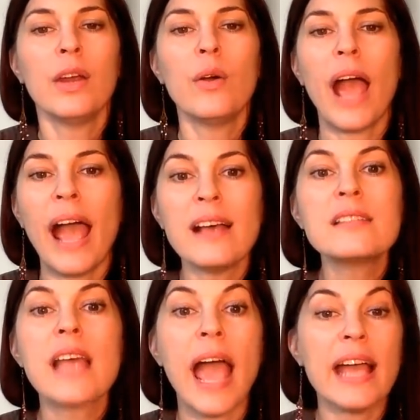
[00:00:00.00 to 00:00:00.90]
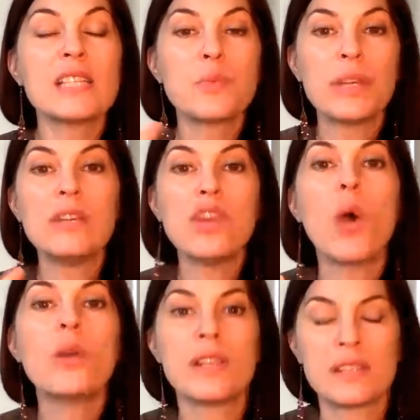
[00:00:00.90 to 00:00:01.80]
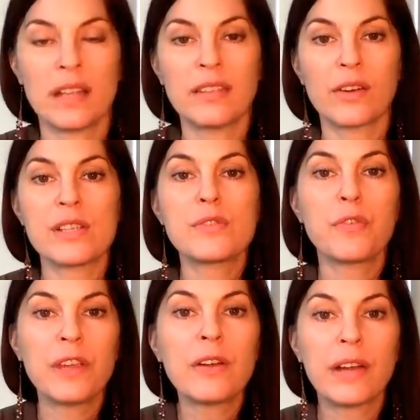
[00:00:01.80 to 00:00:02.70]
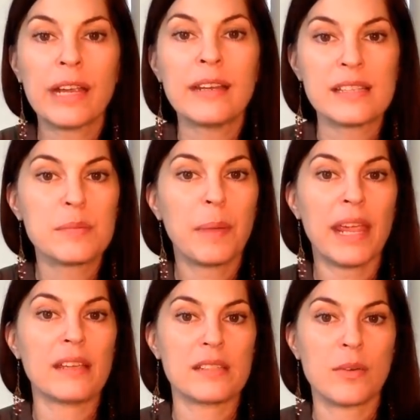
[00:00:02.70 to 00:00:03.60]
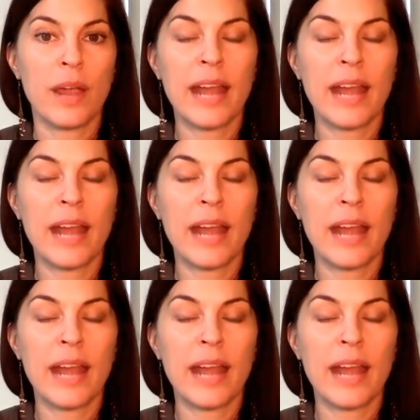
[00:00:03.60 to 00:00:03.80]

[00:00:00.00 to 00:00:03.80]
As we notice that there is fear in the space, right?